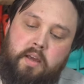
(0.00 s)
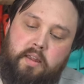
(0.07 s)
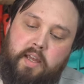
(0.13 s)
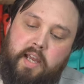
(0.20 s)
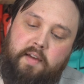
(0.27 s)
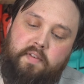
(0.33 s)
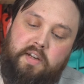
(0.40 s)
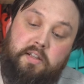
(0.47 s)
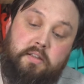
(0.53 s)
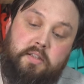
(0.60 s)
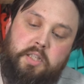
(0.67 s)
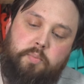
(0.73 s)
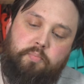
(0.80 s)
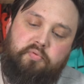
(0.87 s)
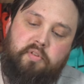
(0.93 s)
They have a little
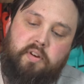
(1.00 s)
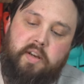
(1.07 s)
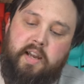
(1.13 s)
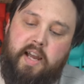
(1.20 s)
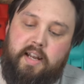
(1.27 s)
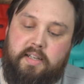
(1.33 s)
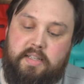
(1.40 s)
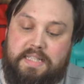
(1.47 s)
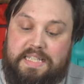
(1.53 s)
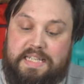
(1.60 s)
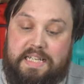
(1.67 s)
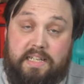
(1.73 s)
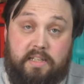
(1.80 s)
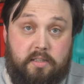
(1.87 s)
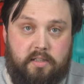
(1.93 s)
spring and a
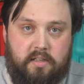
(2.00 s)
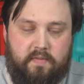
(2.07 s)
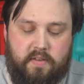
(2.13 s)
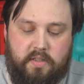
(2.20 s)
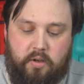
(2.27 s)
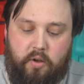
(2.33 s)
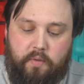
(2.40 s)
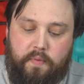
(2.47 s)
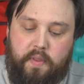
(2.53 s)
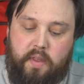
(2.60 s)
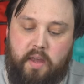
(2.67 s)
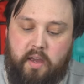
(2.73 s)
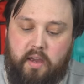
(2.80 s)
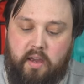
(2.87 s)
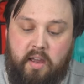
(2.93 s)
sealing surface on
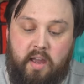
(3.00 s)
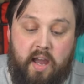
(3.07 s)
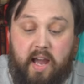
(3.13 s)
there,